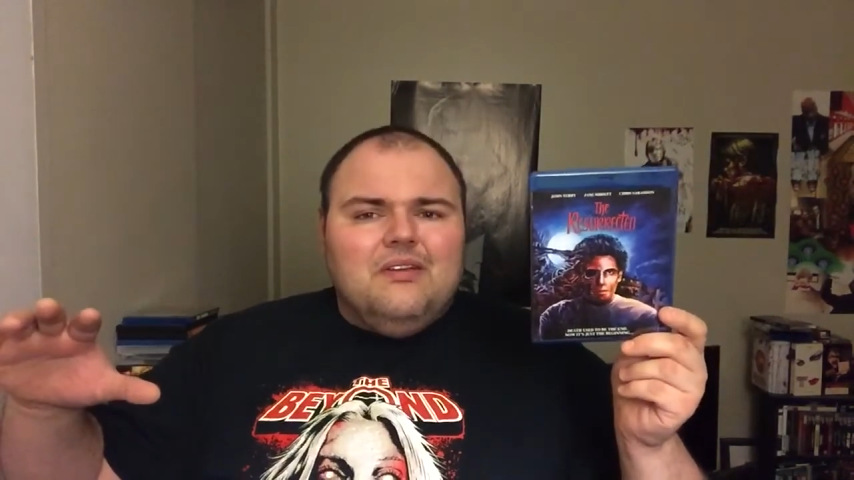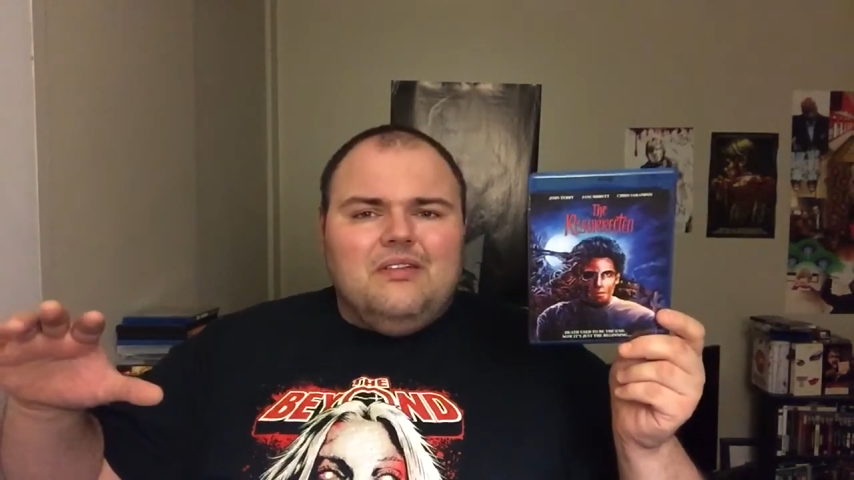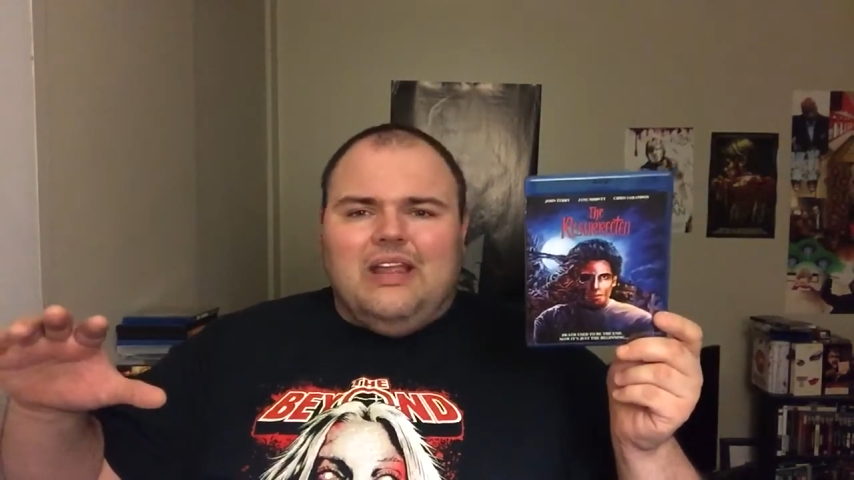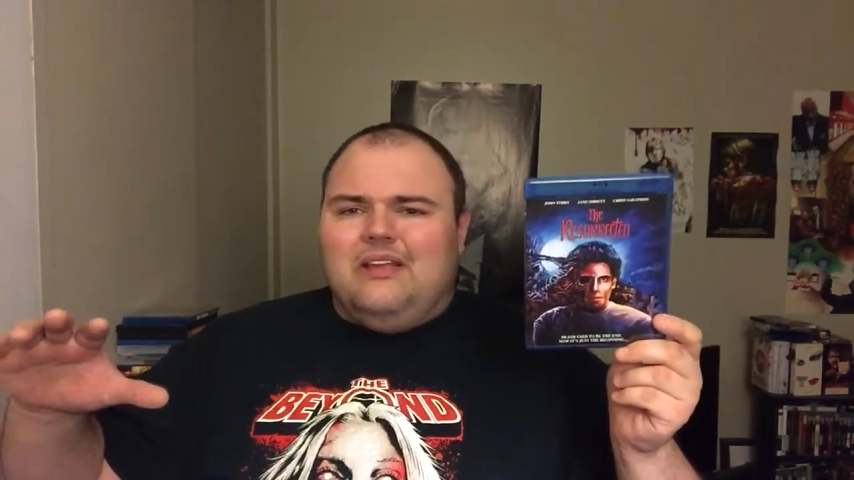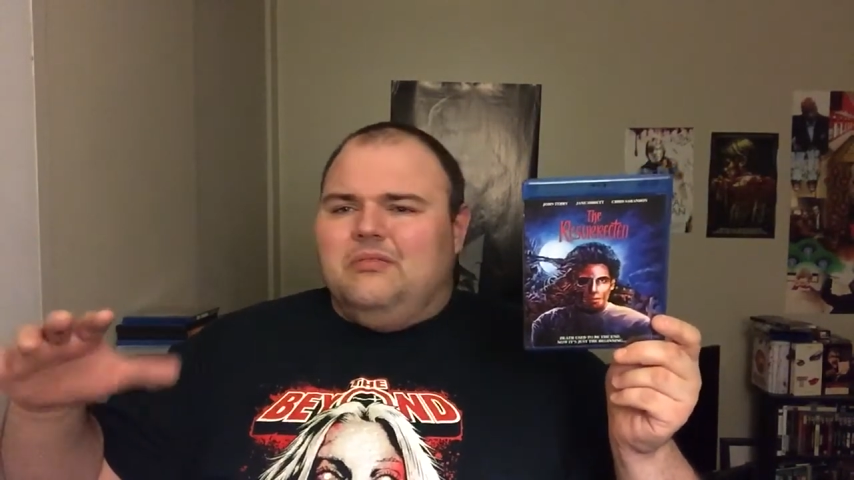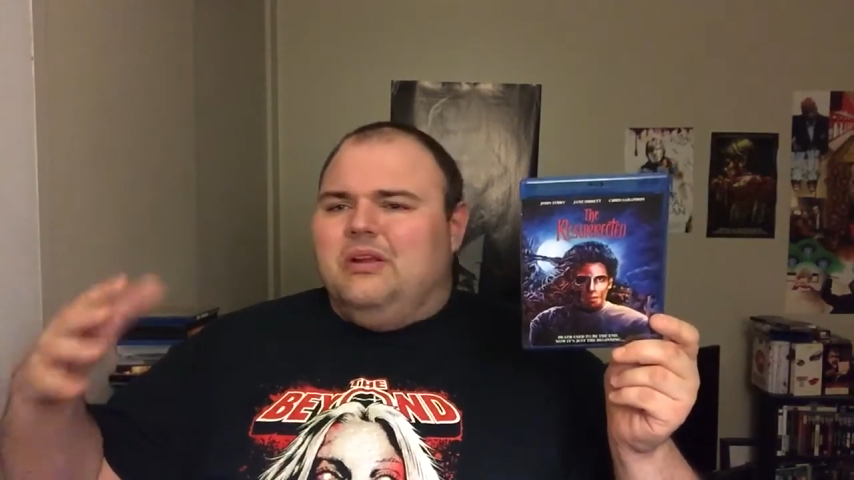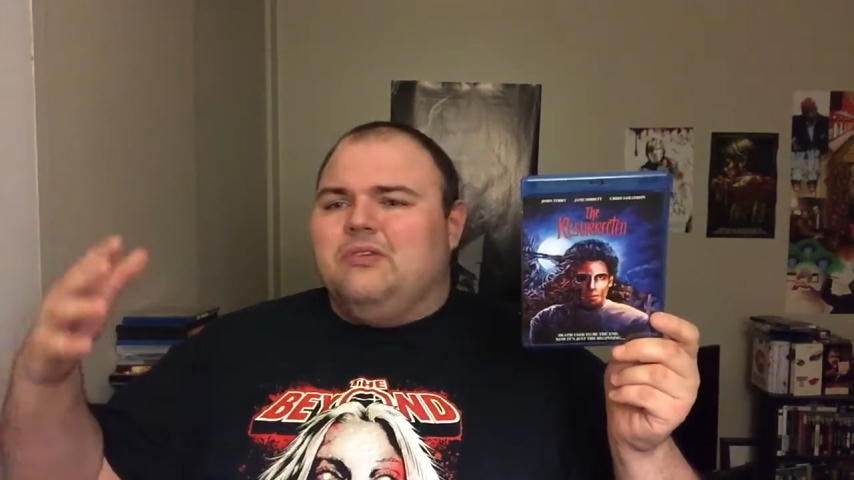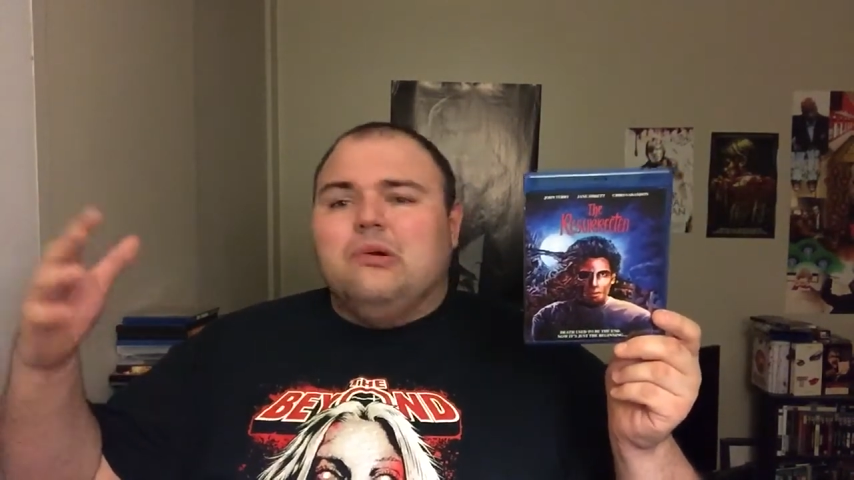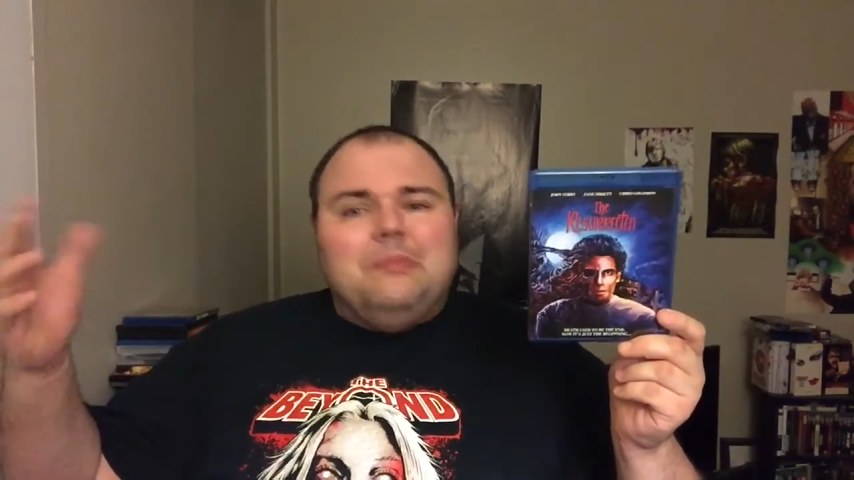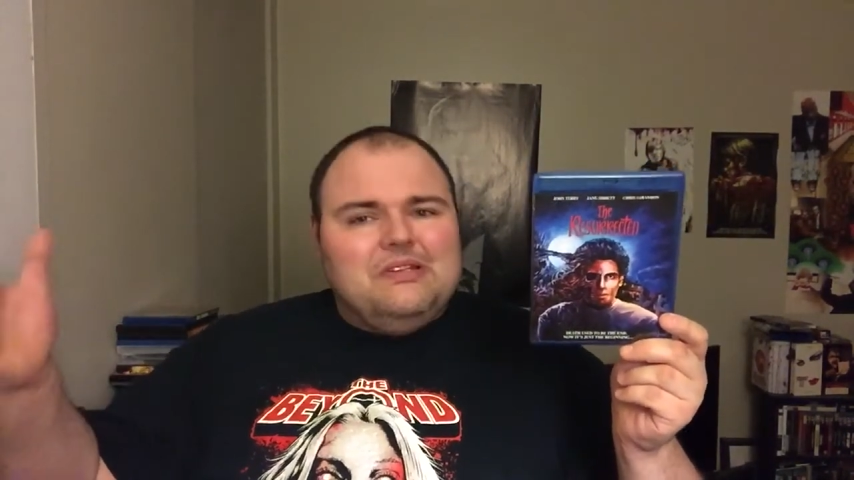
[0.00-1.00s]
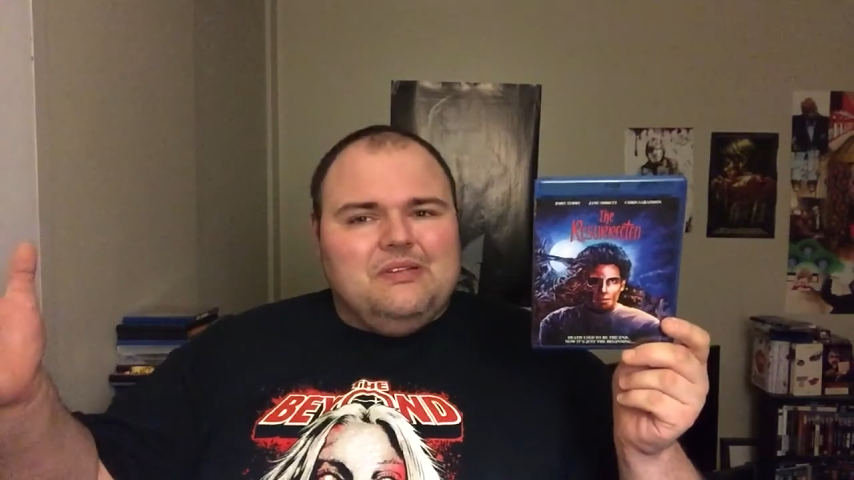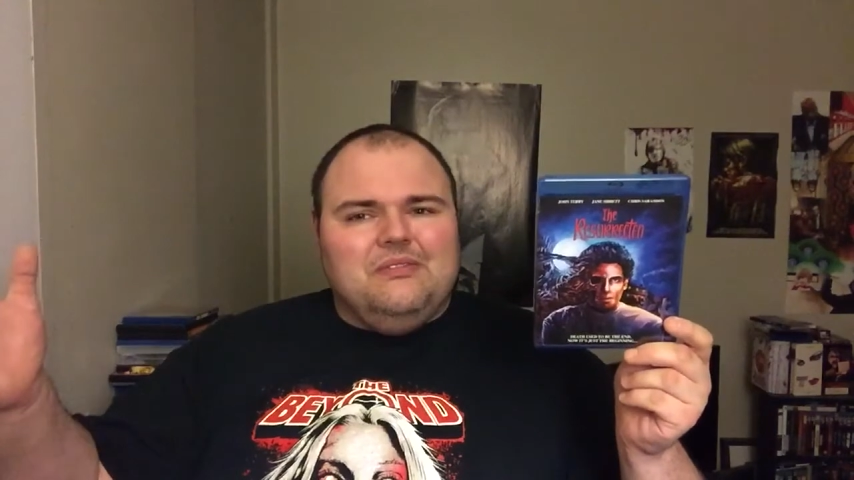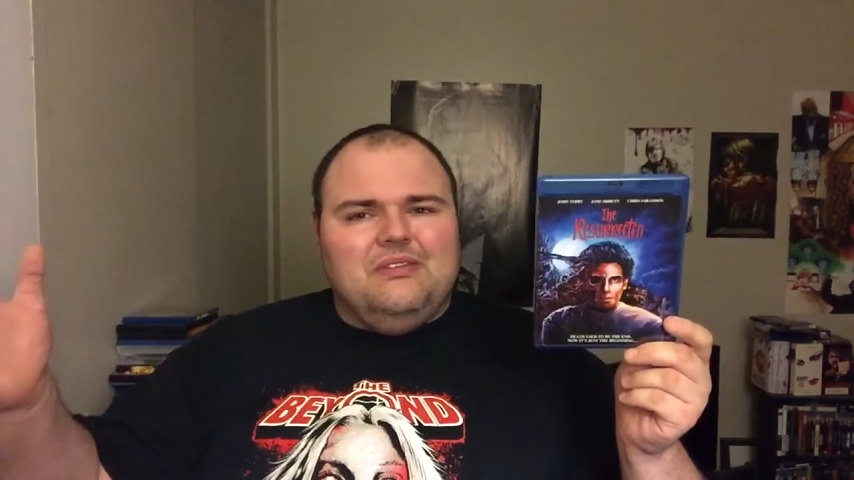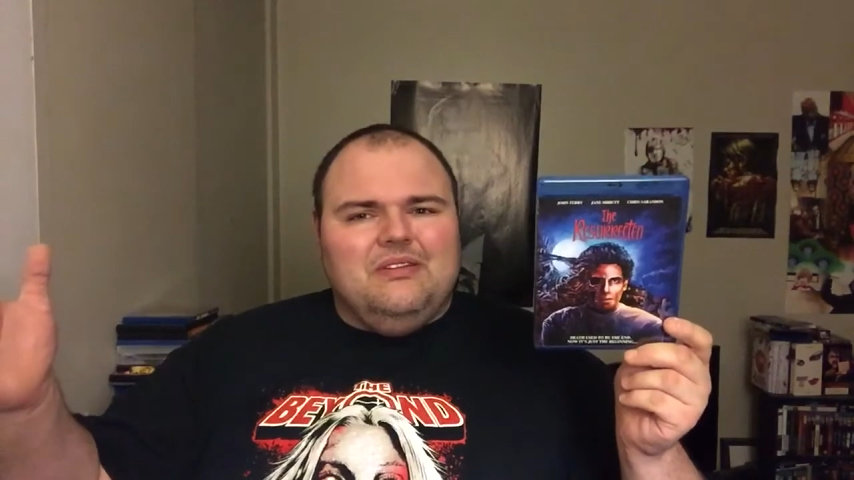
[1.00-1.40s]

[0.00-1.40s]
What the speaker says: with a